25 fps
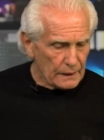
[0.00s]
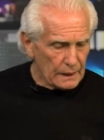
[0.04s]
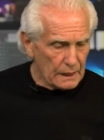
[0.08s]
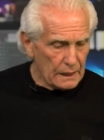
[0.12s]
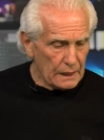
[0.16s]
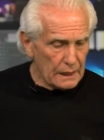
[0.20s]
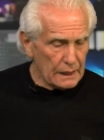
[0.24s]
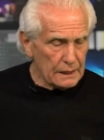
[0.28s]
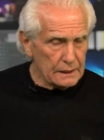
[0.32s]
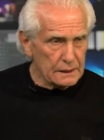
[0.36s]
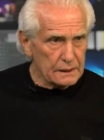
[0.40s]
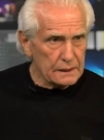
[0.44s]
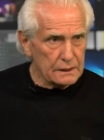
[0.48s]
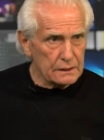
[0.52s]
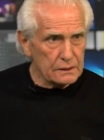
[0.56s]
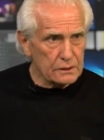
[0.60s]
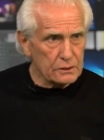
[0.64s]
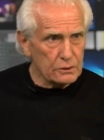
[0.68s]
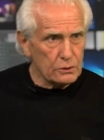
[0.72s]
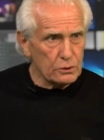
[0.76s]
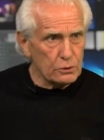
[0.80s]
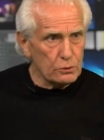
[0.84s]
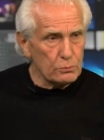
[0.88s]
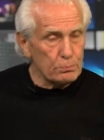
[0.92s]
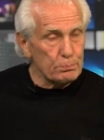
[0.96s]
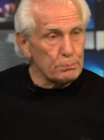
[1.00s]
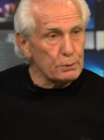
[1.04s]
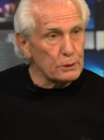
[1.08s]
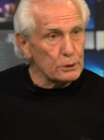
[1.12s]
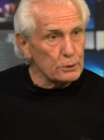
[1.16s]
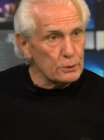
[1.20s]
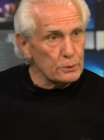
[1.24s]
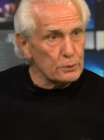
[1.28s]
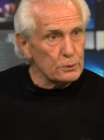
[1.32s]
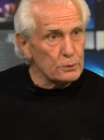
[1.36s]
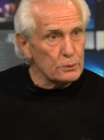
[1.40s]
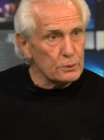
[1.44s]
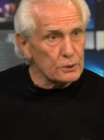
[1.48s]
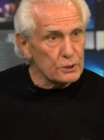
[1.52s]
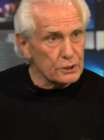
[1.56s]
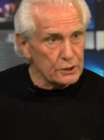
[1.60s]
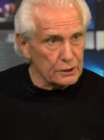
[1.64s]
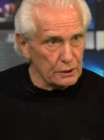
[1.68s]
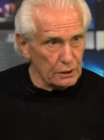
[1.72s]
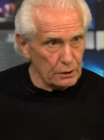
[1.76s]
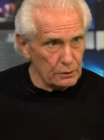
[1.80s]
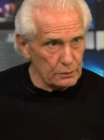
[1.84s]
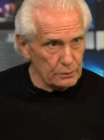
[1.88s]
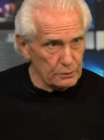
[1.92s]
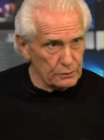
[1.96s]
and it's called Blue
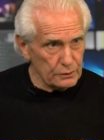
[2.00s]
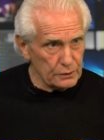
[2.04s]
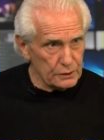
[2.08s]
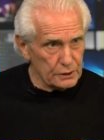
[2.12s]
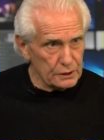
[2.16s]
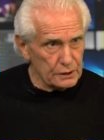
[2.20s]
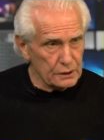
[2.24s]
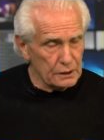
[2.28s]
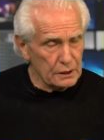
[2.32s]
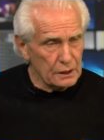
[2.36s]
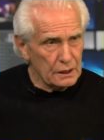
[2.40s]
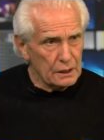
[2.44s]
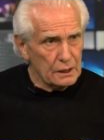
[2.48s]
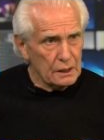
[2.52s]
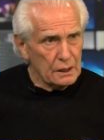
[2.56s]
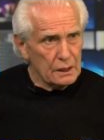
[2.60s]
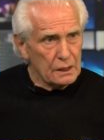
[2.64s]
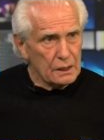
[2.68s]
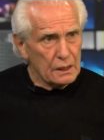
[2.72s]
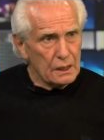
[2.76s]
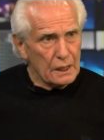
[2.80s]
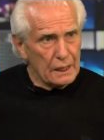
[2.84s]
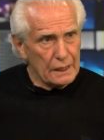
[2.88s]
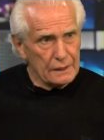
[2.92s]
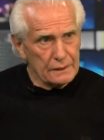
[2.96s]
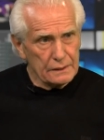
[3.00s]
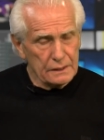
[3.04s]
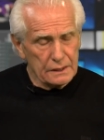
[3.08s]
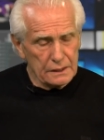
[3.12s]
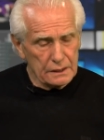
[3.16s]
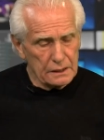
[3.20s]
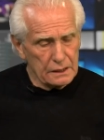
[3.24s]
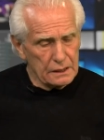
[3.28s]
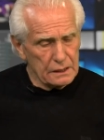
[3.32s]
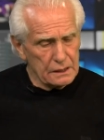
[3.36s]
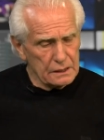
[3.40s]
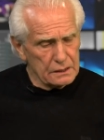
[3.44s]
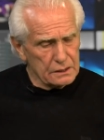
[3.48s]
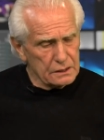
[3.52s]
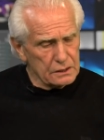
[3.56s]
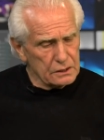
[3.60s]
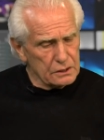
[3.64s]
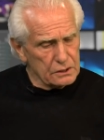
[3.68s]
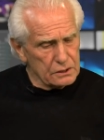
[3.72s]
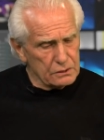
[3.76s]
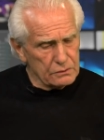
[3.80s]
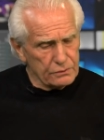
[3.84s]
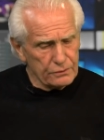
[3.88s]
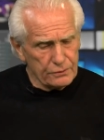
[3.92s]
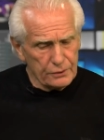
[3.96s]
Zones, and
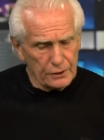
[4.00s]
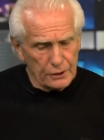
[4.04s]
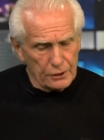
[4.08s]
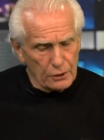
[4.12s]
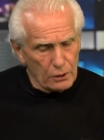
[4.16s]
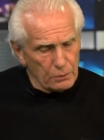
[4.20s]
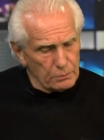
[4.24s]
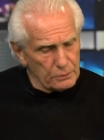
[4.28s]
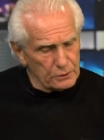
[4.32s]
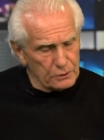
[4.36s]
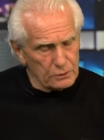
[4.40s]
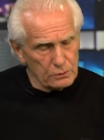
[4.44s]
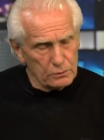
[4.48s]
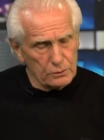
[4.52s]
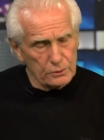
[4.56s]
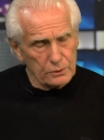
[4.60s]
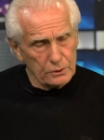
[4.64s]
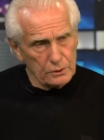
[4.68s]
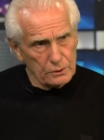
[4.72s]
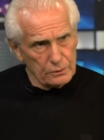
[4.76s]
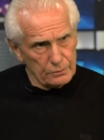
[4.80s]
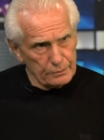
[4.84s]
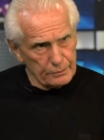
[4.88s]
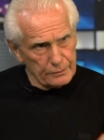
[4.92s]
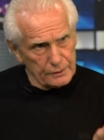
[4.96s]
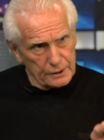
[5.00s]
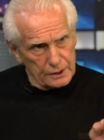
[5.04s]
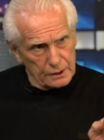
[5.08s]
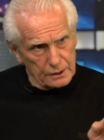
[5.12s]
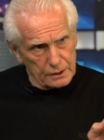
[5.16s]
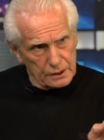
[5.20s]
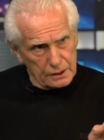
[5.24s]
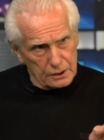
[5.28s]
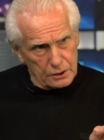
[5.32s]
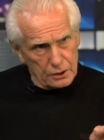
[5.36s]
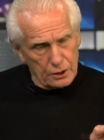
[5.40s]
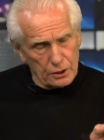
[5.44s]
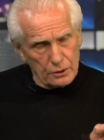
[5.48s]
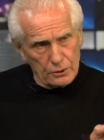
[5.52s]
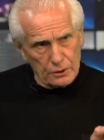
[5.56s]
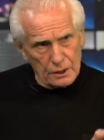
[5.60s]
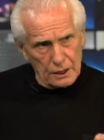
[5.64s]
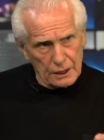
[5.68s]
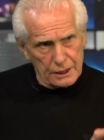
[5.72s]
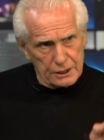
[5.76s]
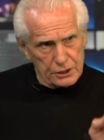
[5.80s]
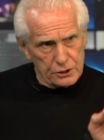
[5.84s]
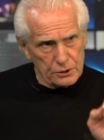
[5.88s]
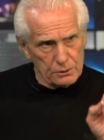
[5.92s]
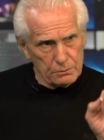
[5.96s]
it's phenomenal the
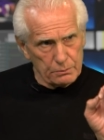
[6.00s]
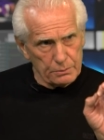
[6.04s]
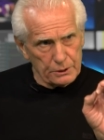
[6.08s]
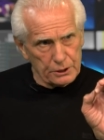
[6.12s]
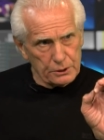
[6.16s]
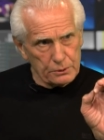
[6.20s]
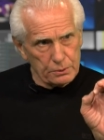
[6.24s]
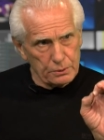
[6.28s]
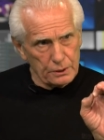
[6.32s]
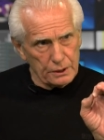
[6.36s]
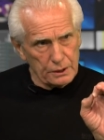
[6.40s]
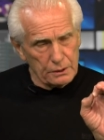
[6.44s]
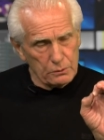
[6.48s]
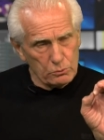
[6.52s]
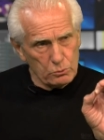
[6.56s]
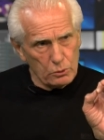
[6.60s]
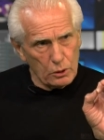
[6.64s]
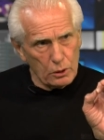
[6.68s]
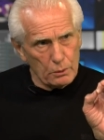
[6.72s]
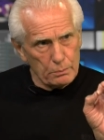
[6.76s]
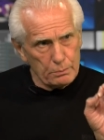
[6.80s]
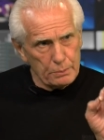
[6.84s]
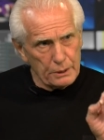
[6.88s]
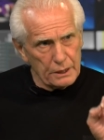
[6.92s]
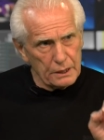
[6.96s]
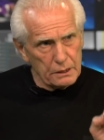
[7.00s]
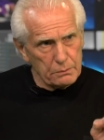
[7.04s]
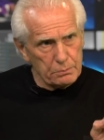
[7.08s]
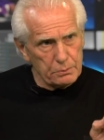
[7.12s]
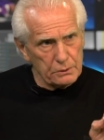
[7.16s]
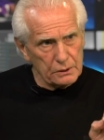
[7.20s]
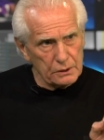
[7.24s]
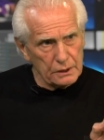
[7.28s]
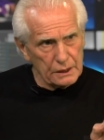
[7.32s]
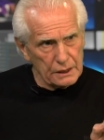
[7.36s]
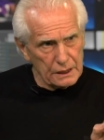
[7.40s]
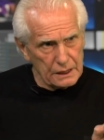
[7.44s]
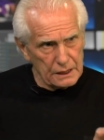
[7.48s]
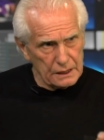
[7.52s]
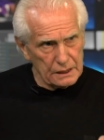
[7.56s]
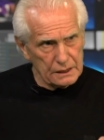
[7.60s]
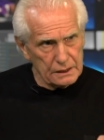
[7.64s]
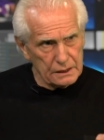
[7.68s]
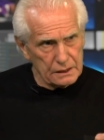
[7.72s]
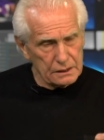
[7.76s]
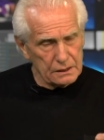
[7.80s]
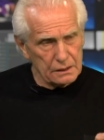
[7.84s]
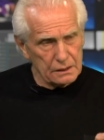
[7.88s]
correlation between what people eat